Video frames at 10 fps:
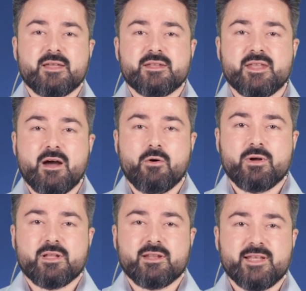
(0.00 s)
Now,
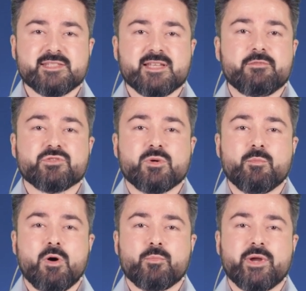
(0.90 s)
let's dive into a
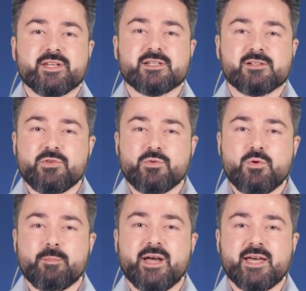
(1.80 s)
more practical
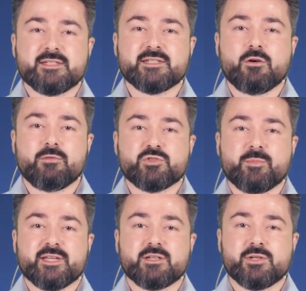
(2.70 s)
view by handing over
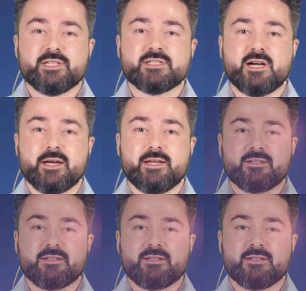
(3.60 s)
to my colleague Kai.